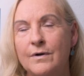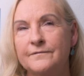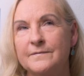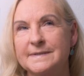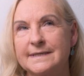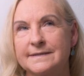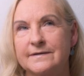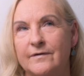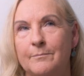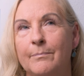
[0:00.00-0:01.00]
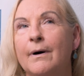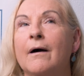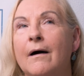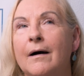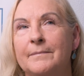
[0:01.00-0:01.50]
from the sense of a
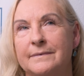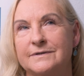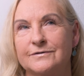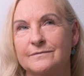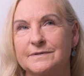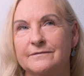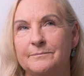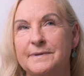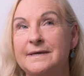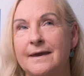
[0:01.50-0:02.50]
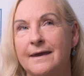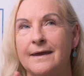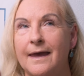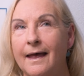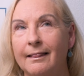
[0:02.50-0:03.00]
balm, in terms of
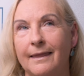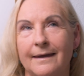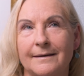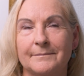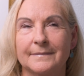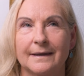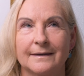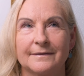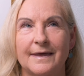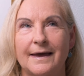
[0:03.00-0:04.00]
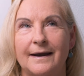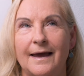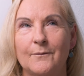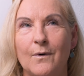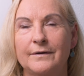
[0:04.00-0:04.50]
BALM, that
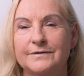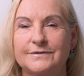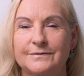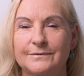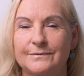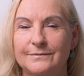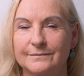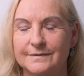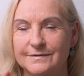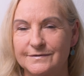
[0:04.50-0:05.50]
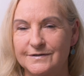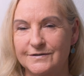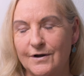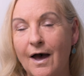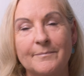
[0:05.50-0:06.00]
I want to
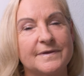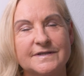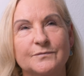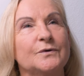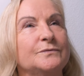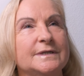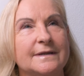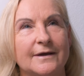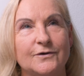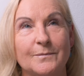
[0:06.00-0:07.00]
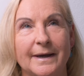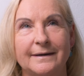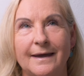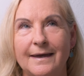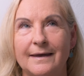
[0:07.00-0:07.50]
stop this wounding that you
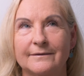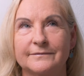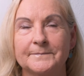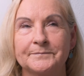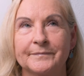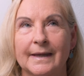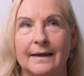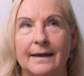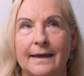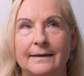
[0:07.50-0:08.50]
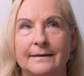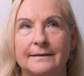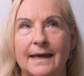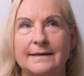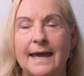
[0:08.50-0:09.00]
might have and
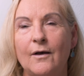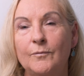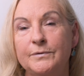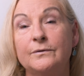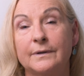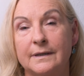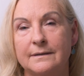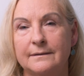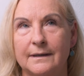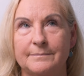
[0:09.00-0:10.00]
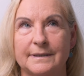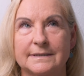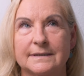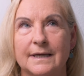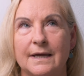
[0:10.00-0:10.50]
help you heal a bit.